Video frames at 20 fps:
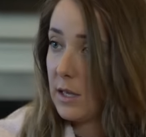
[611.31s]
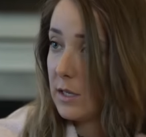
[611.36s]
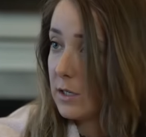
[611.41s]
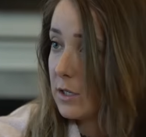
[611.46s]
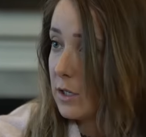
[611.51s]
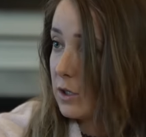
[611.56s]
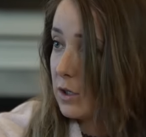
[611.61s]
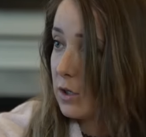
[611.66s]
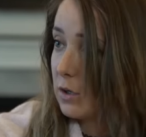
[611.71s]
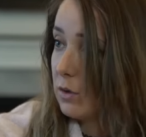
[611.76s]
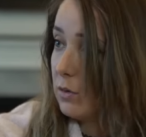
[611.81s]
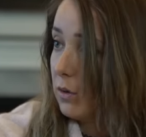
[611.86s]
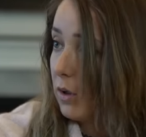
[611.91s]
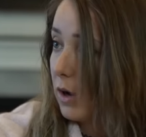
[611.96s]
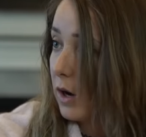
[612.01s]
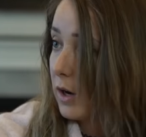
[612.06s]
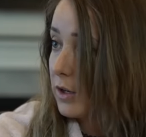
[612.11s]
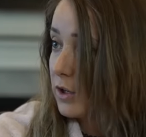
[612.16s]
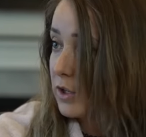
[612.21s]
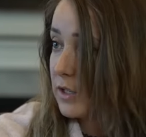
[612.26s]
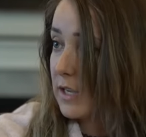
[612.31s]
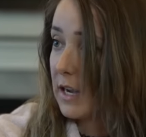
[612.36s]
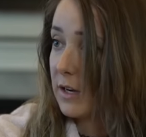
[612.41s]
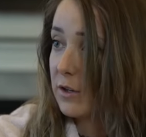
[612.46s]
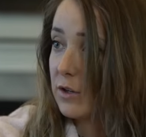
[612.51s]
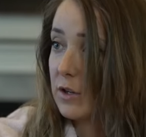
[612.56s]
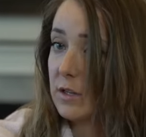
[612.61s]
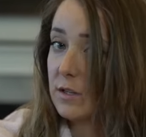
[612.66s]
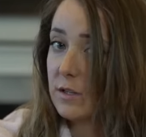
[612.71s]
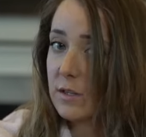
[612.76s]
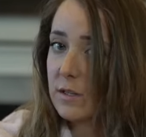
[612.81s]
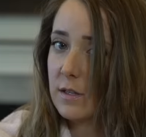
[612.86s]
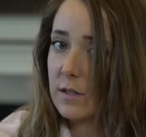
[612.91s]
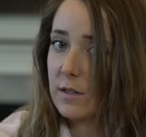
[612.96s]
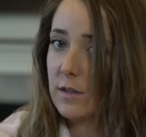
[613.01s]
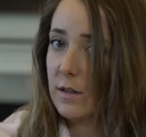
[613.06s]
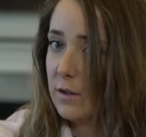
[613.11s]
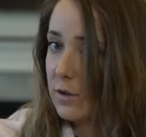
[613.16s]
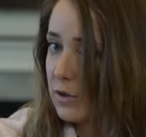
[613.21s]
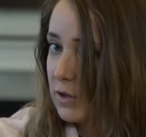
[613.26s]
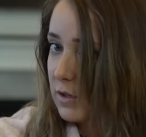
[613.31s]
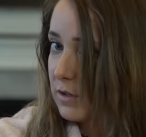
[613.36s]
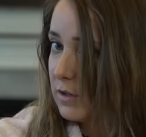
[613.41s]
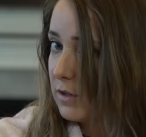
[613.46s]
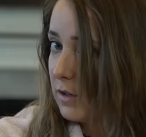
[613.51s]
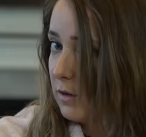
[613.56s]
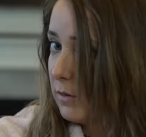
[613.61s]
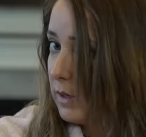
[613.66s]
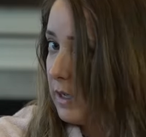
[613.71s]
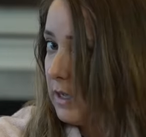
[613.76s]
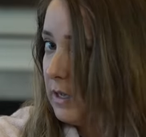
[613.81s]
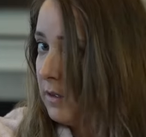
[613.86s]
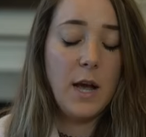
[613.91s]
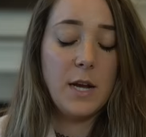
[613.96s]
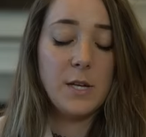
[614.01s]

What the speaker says: into two large sections and just do it.